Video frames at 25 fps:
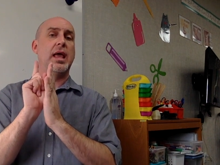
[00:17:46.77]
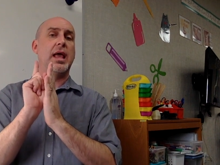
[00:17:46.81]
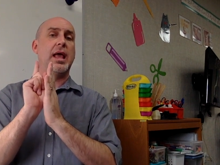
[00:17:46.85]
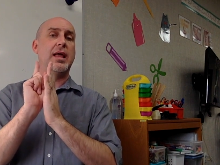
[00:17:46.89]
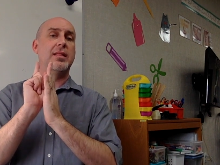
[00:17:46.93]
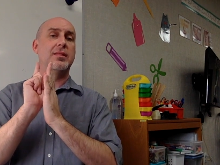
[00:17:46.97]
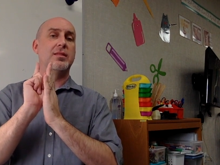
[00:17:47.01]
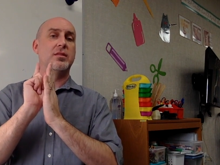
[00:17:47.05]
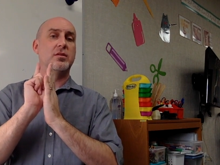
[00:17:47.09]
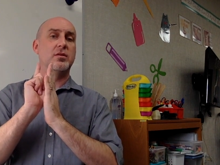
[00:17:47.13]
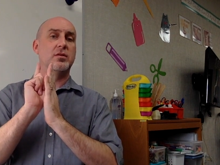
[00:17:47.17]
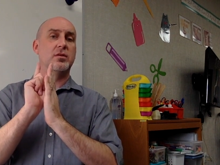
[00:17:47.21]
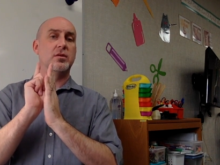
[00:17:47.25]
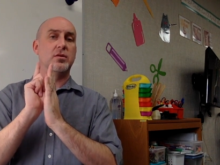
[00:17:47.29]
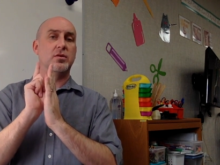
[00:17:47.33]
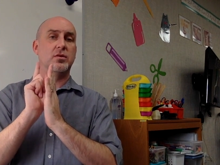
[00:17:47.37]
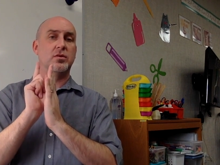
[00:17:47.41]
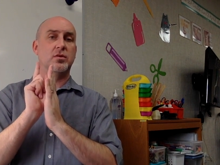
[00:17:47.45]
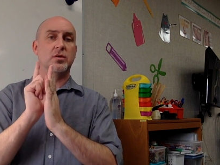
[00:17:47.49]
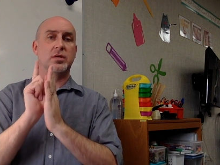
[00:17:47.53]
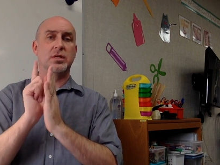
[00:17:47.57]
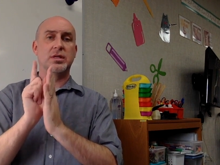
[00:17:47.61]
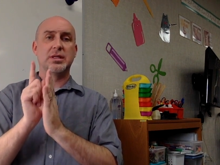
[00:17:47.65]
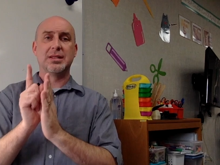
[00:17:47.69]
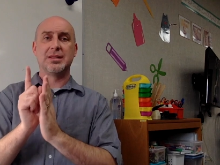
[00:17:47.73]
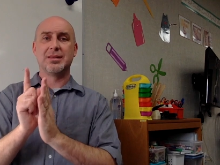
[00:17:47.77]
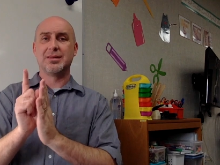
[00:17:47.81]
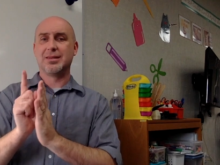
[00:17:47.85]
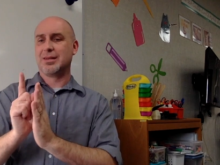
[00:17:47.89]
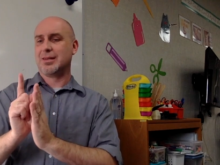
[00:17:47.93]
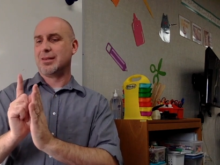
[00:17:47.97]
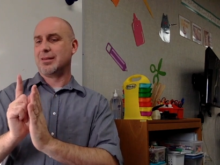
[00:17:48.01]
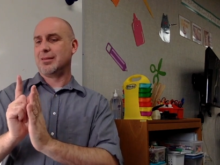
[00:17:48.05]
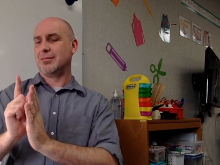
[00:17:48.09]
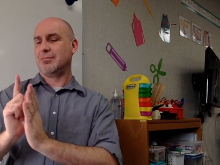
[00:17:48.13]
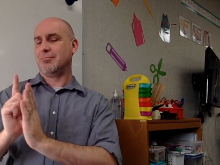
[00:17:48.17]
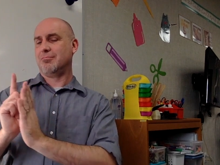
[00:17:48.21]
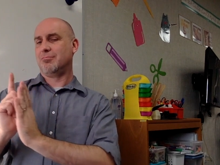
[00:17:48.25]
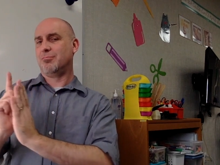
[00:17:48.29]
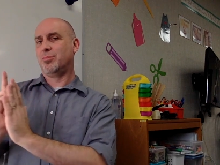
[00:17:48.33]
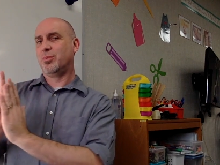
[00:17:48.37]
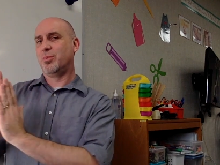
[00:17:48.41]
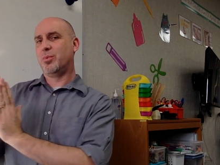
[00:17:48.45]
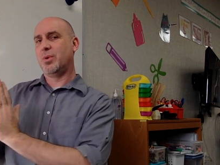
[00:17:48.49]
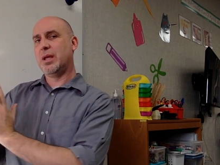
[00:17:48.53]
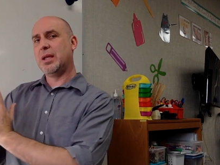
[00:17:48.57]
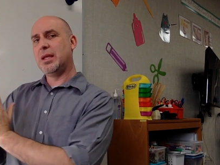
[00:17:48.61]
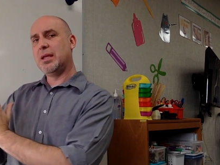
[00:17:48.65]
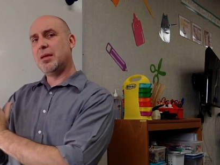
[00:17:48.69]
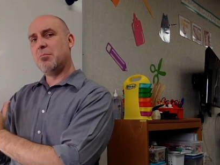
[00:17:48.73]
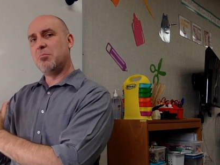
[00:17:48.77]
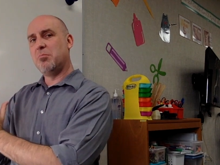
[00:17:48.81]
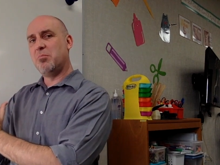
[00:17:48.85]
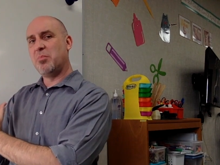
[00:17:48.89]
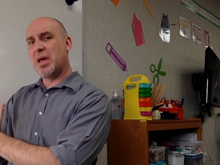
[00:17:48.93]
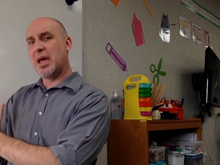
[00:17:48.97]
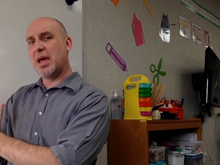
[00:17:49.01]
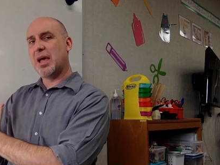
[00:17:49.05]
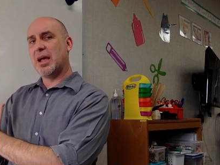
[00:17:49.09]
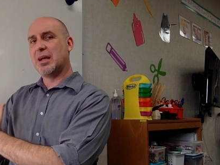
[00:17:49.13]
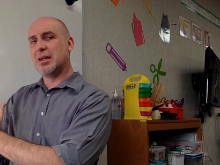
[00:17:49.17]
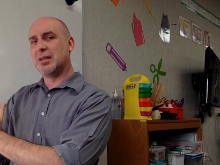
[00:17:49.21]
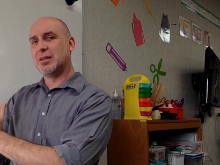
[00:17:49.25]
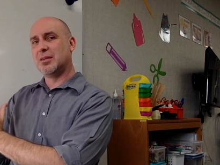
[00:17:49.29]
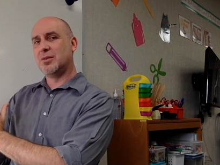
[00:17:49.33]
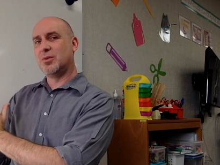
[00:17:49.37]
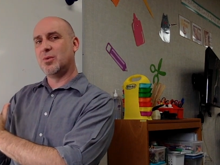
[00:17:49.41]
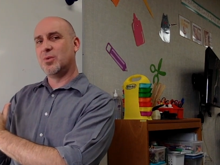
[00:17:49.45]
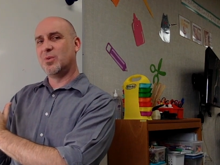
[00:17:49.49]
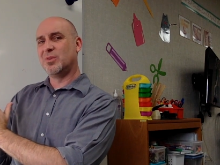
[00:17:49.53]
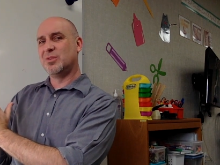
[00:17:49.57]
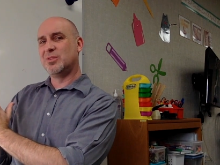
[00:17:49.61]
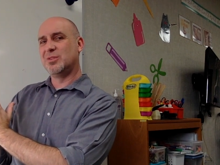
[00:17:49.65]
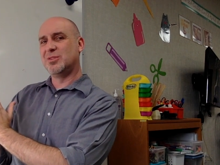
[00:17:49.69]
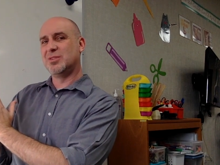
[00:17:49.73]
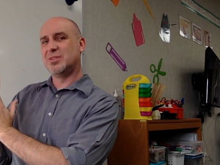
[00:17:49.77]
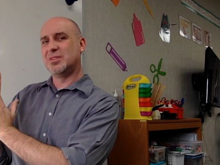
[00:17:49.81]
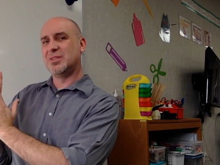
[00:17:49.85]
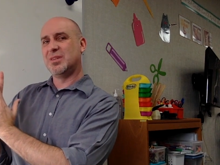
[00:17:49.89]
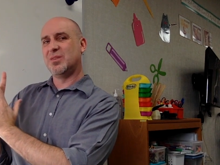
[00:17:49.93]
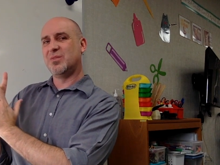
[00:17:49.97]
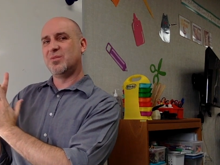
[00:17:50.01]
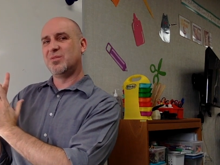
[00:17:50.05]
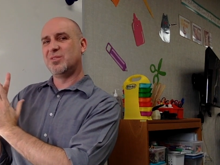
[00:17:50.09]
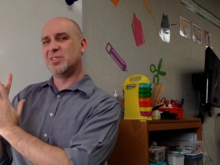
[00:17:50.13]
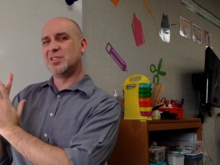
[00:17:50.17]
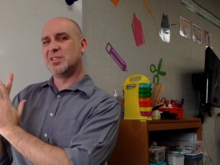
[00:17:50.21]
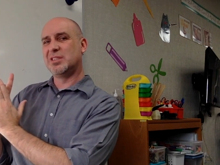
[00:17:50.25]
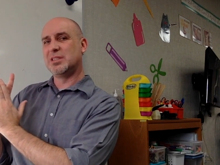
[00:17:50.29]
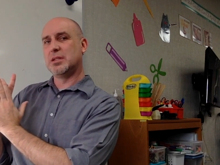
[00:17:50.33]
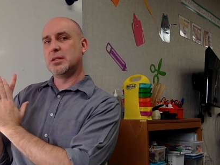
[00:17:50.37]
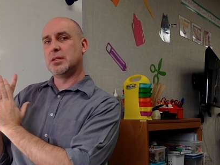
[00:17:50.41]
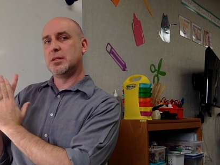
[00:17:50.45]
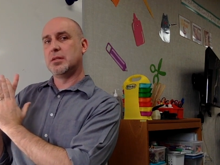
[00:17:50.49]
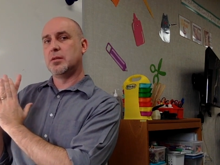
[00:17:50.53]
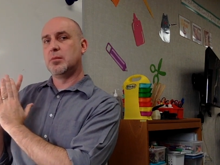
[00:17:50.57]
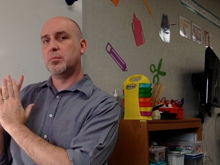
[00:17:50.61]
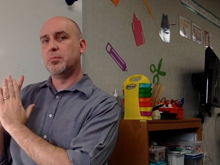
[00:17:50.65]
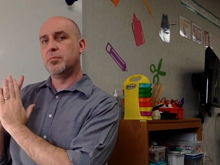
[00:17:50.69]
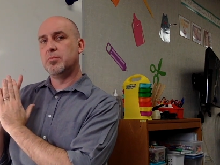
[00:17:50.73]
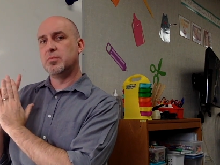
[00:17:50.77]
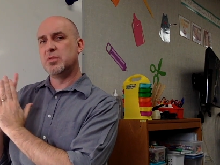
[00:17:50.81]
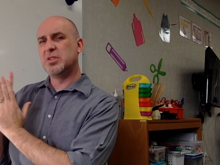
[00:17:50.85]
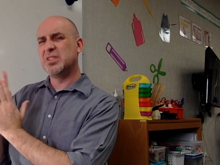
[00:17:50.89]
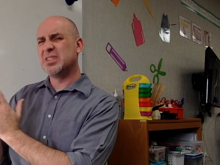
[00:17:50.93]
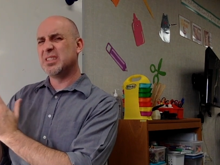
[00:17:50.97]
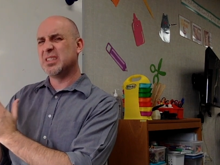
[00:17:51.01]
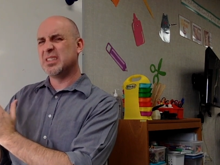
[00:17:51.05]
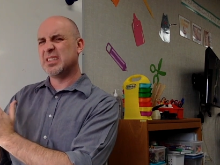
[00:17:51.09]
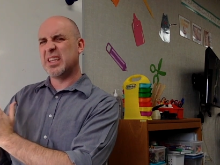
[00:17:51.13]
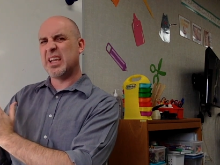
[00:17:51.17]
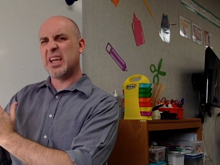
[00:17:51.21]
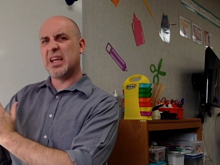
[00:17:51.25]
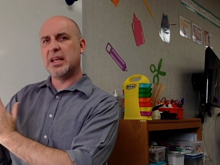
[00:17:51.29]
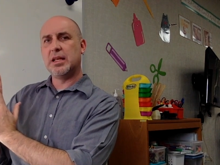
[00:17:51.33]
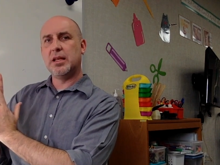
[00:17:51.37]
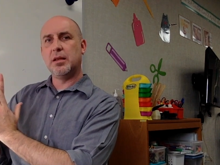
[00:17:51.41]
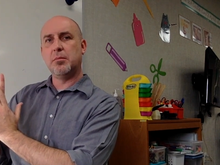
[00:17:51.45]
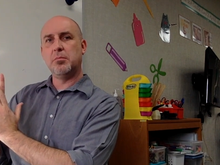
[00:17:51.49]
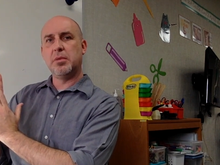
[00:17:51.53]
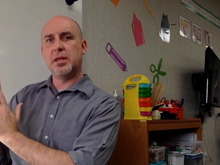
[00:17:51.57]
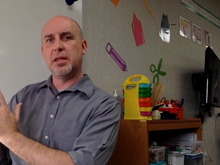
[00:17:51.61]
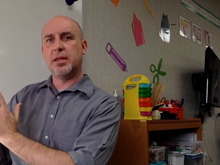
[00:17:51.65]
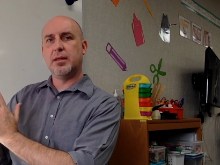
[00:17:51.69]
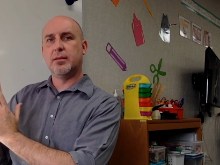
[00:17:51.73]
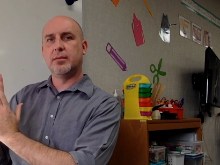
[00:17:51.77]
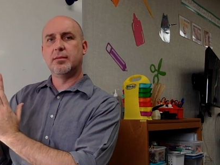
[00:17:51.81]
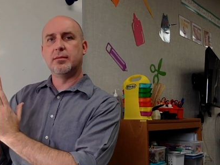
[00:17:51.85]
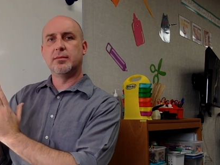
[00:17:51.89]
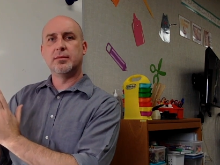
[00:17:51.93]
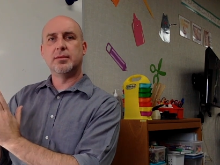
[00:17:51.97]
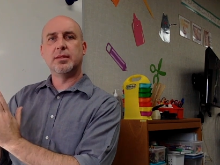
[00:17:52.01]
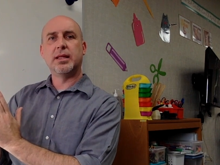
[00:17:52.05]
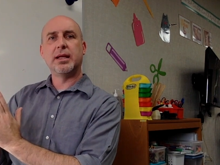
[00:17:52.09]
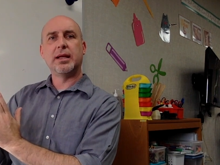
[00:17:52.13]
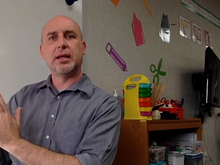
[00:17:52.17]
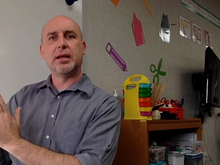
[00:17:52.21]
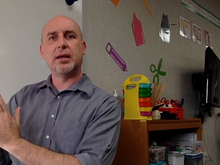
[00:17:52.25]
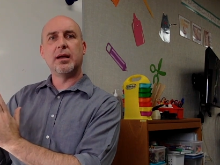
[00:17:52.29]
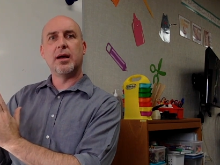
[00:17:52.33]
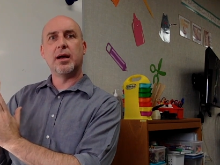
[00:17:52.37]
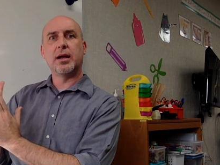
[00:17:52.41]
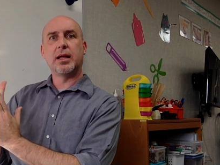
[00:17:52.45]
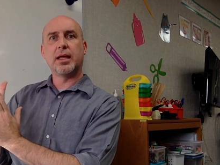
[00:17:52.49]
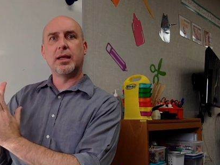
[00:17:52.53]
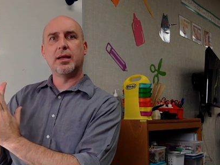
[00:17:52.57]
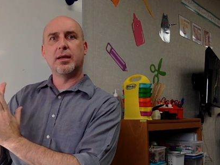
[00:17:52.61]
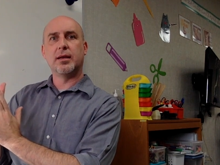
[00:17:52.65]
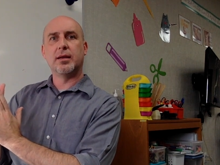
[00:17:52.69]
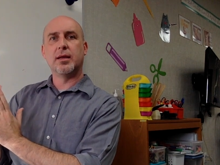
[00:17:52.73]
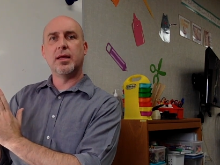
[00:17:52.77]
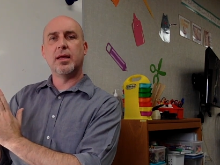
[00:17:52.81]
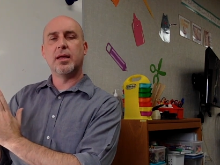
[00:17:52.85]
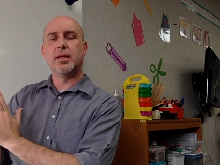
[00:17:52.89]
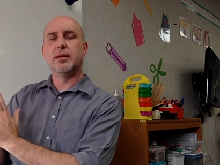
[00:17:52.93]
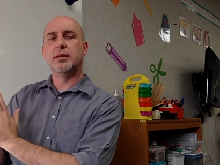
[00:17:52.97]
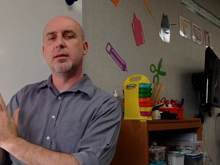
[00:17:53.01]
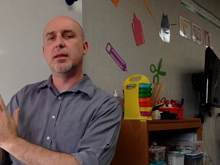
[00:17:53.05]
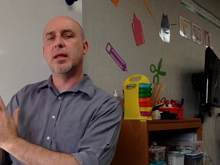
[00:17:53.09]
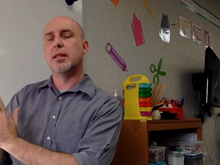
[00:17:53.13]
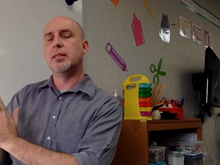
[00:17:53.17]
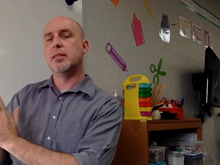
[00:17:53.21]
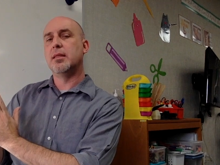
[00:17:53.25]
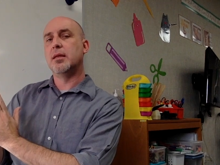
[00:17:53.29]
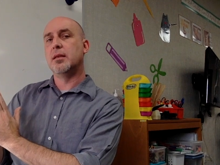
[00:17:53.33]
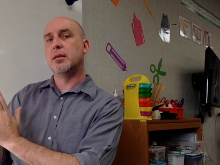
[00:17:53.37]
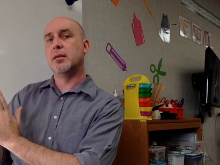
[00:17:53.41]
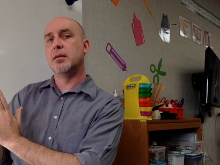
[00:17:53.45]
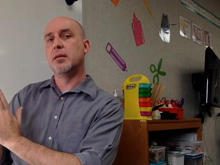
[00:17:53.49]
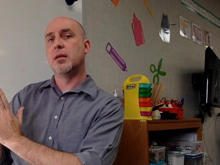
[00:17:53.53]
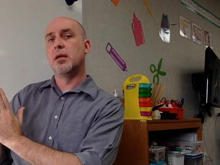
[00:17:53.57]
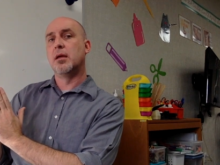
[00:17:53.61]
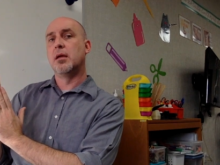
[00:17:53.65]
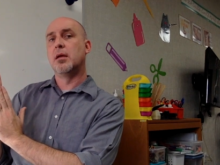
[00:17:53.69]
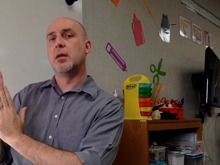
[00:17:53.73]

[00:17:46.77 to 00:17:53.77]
And then you're going to bring it back towards yourself just a tiny bit, like cocking a gun, and then